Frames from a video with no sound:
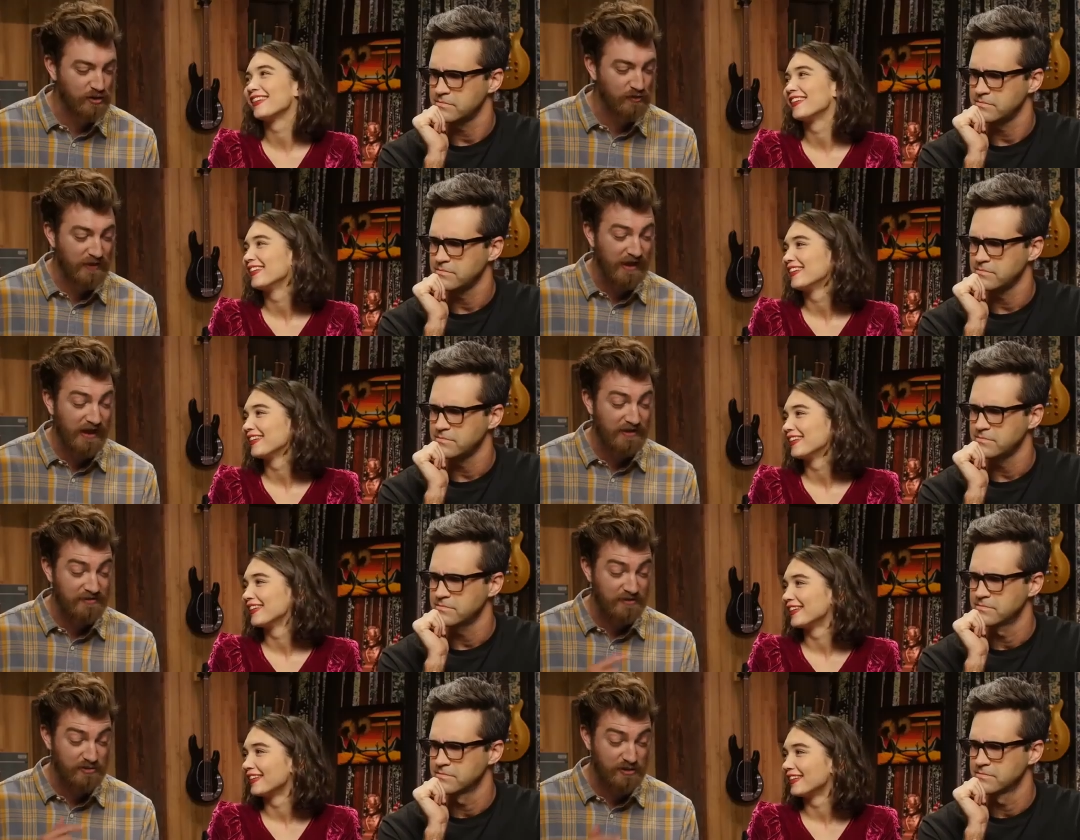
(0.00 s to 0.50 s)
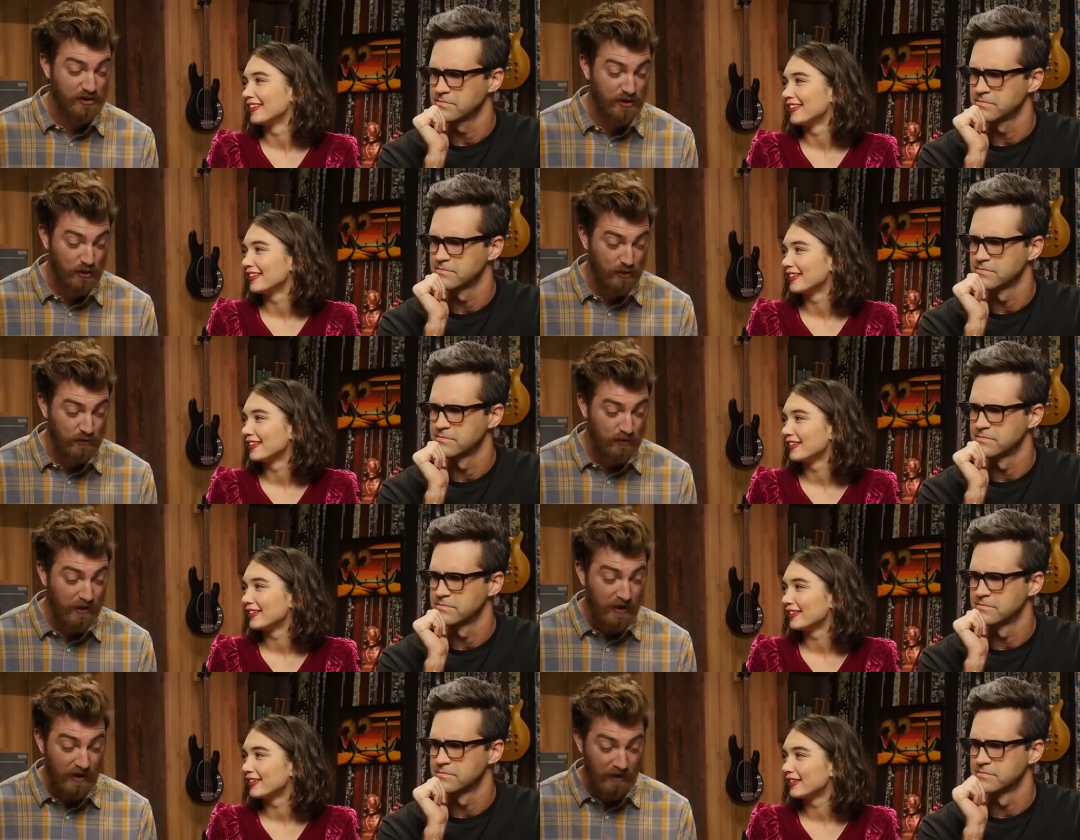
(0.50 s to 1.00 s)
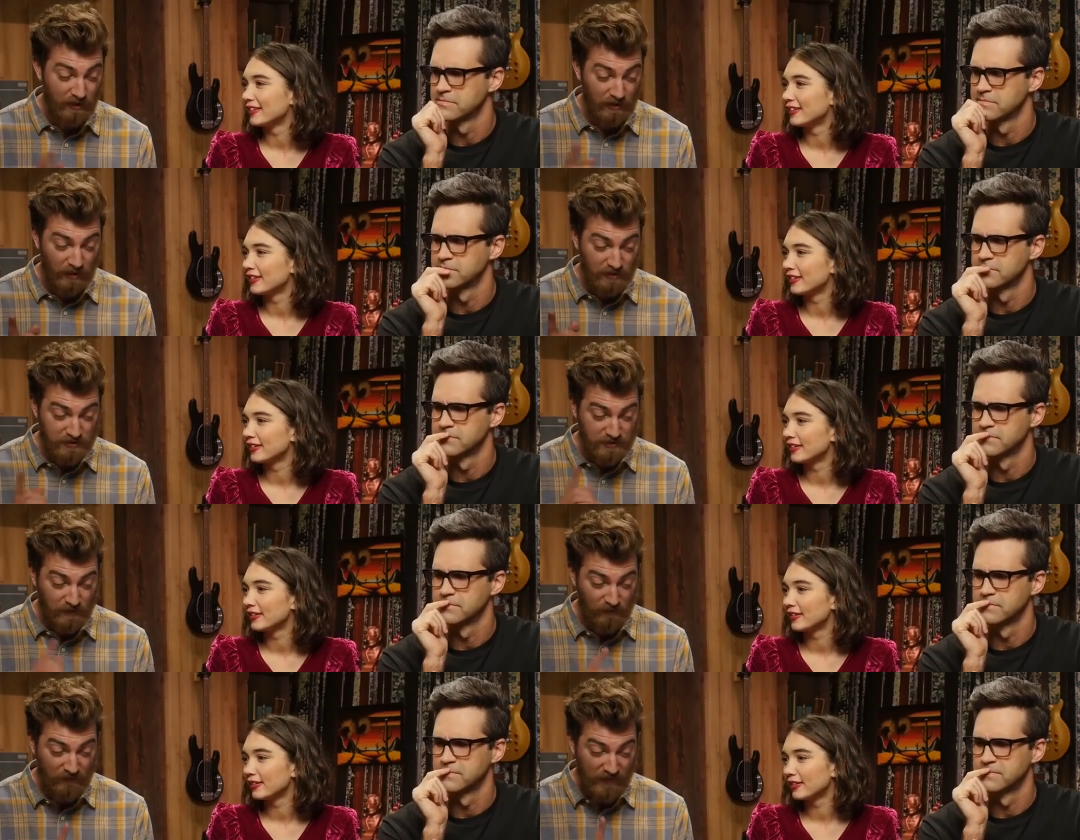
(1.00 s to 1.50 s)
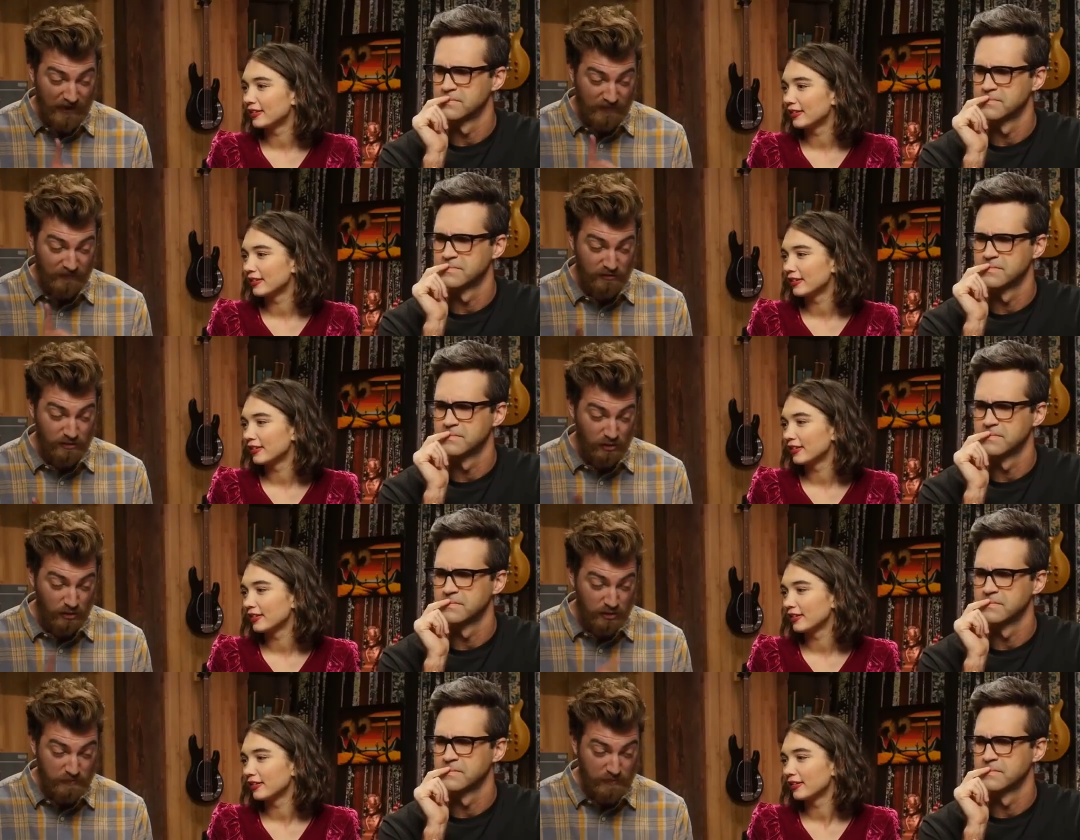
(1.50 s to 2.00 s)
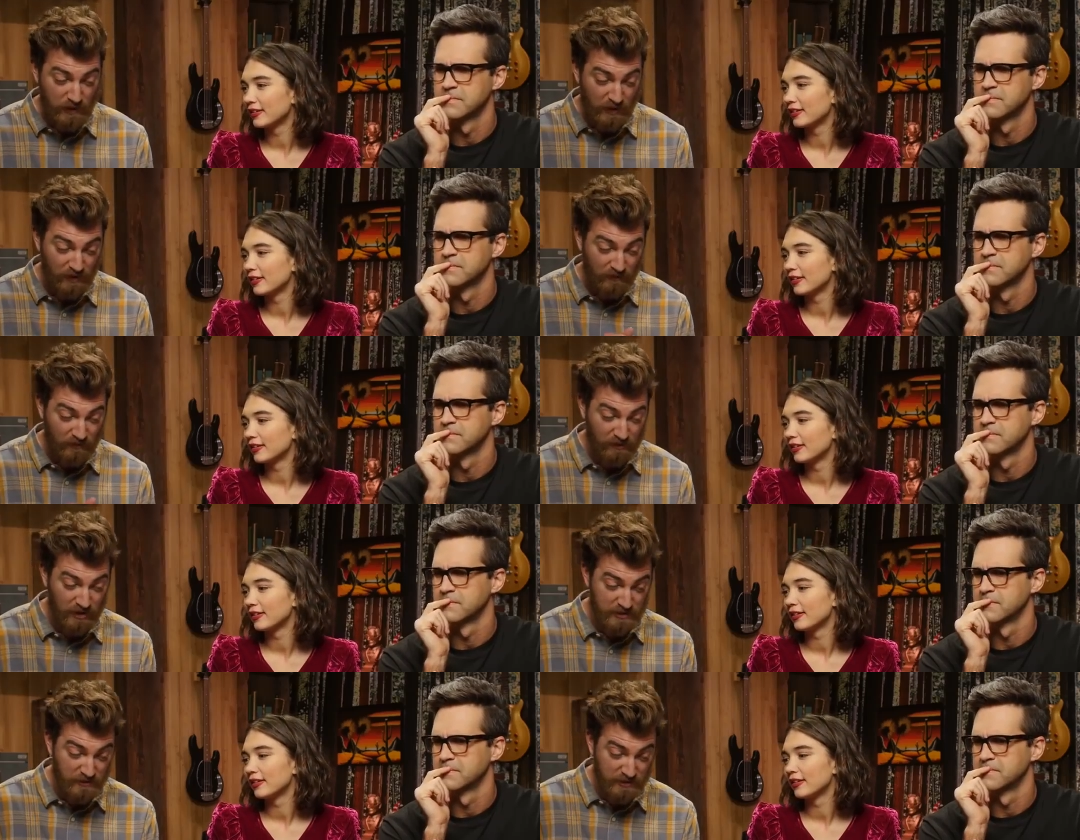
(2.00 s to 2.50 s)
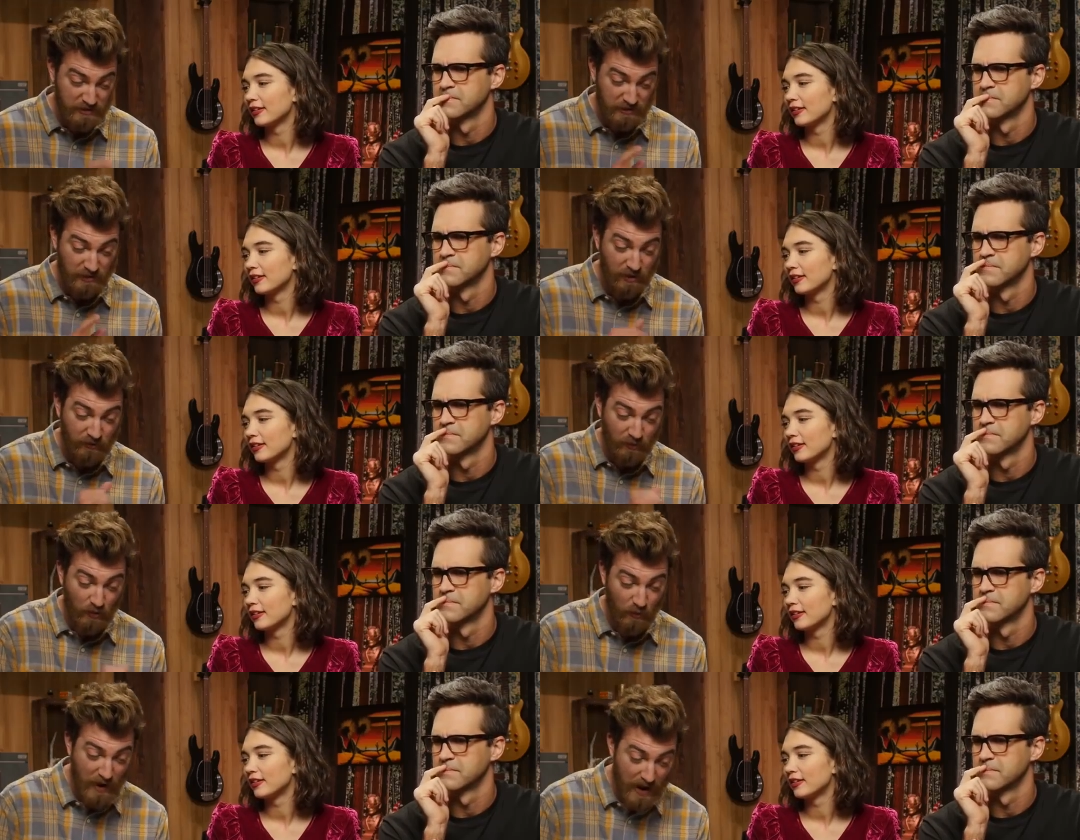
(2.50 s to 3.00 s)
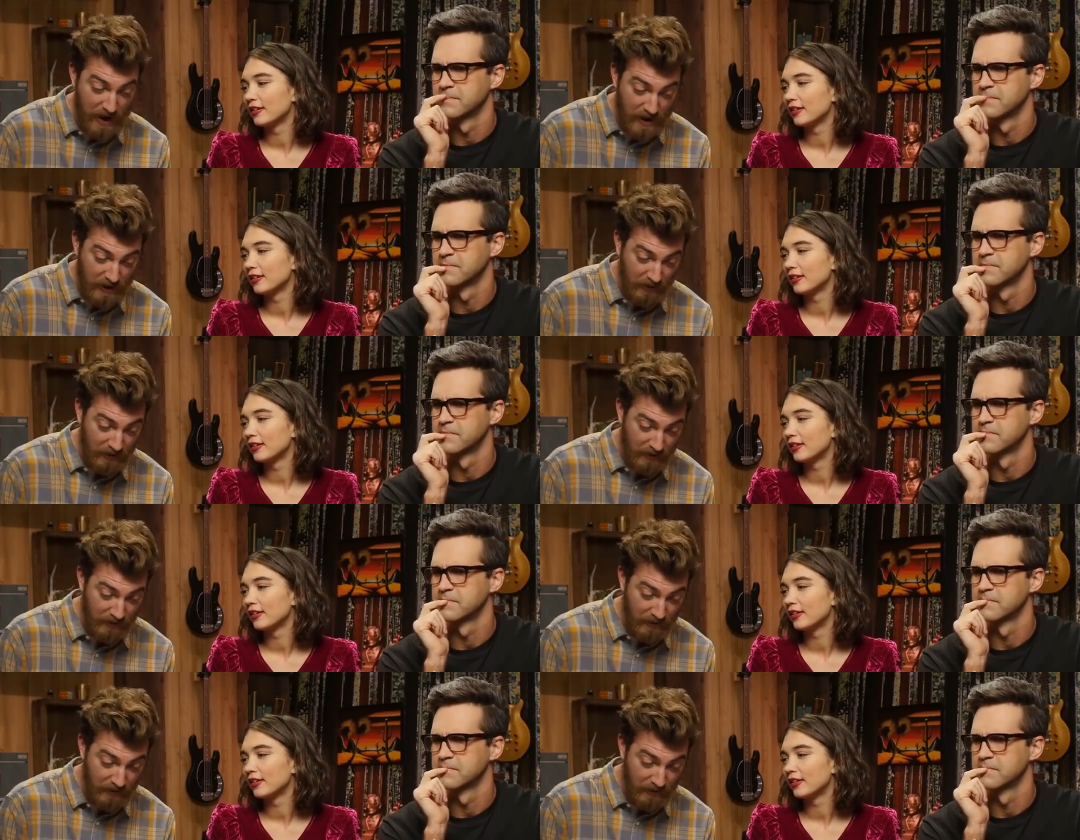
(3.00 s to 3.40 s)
Speaker 1: 2002 and also find the true spirit of Christmas along the way?